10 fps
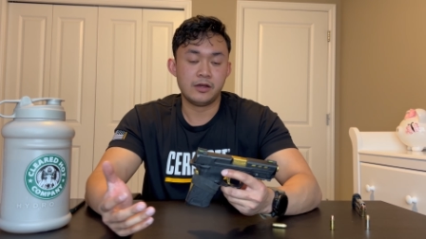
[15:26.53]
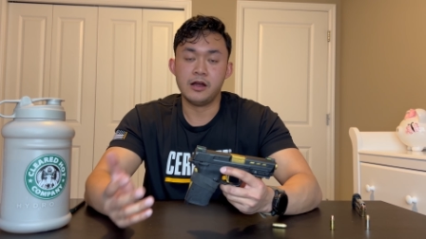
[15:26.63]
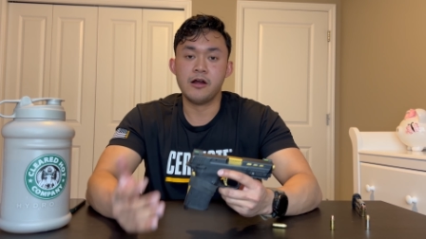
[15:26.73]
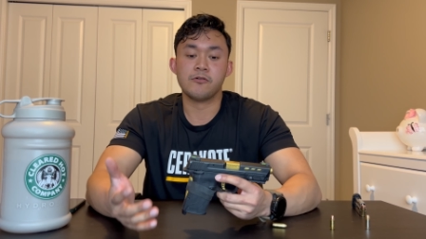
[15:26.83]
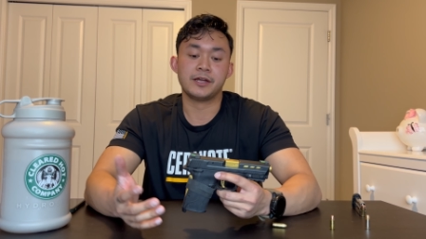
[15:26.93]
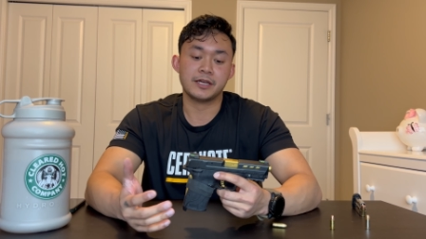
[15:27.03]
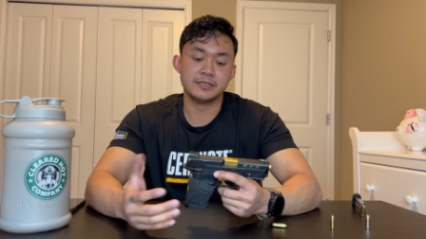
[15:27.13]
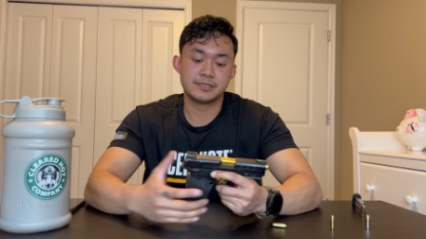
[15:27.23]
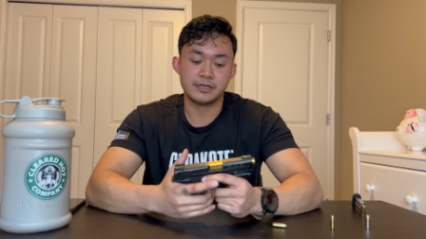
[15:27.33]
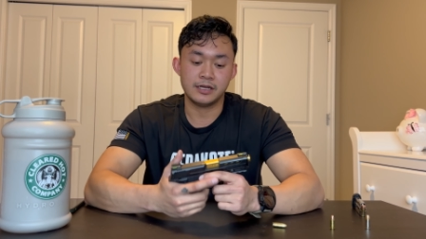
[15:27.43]
All right,
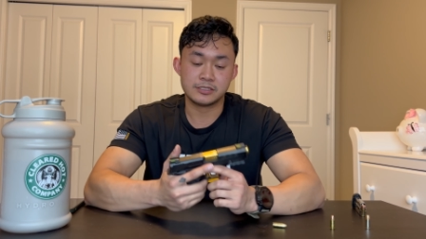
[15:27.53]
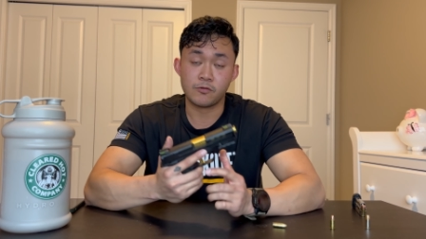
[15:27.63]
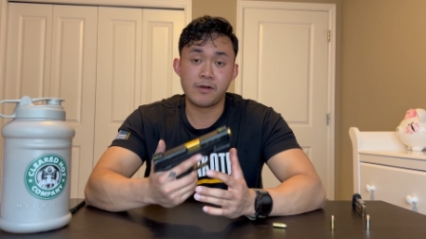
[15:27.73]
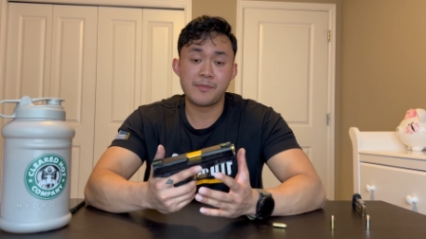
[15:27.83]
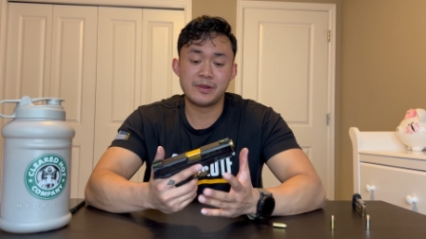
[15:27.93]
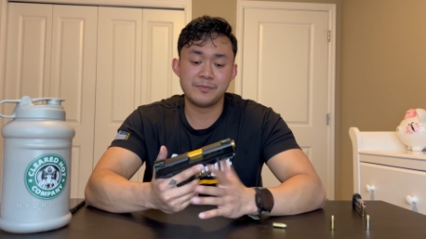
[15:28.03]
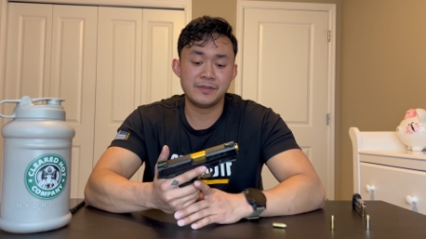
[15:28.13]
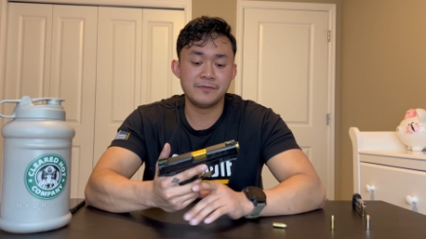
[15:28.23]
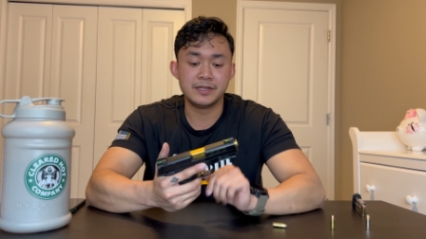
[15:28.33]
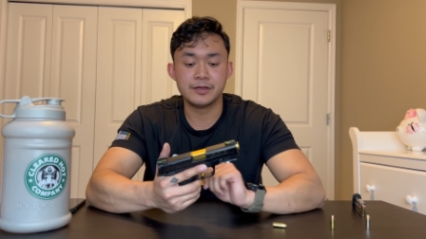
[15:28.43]
guys. So wrapping up the
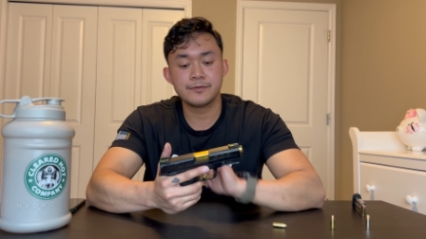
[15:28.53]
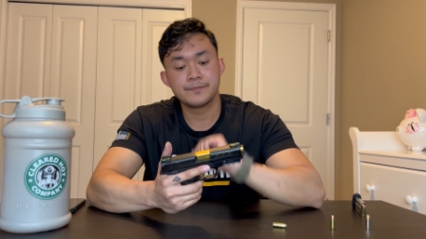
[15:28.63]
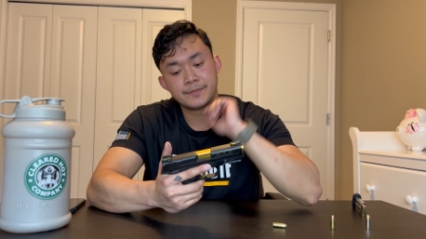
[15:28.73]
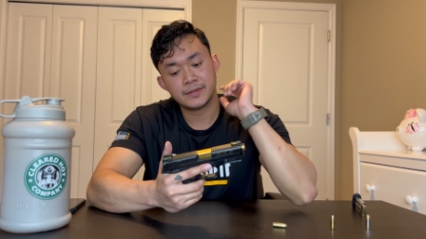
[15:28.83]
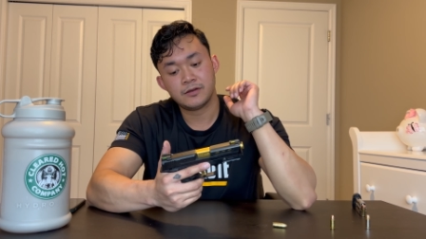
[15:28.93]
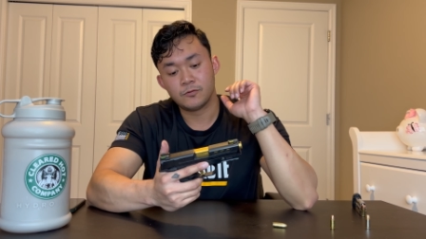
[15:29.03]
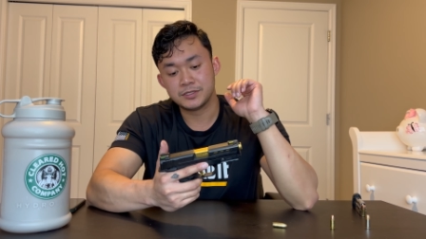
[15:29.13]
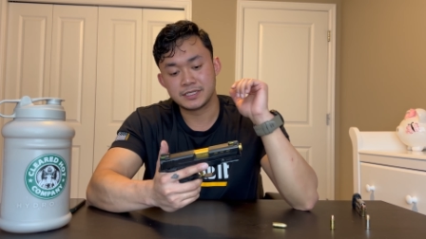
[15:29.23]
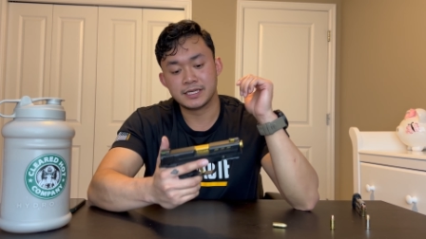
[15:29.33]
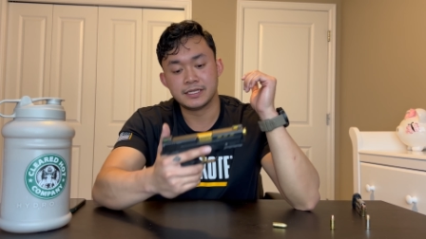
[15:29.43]
video,
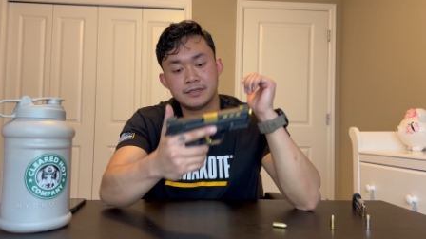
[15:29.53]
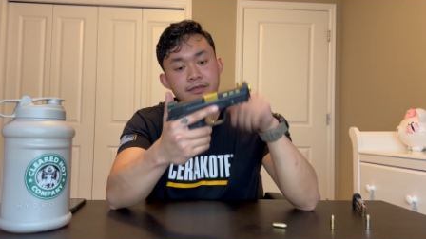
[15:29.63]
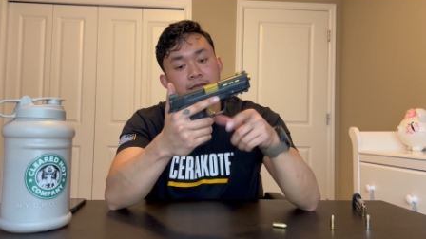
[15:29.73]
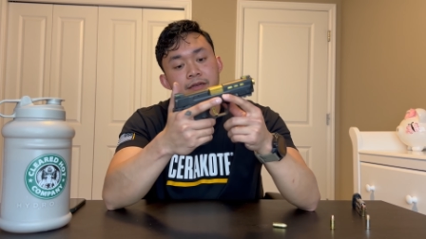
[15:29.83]
once again,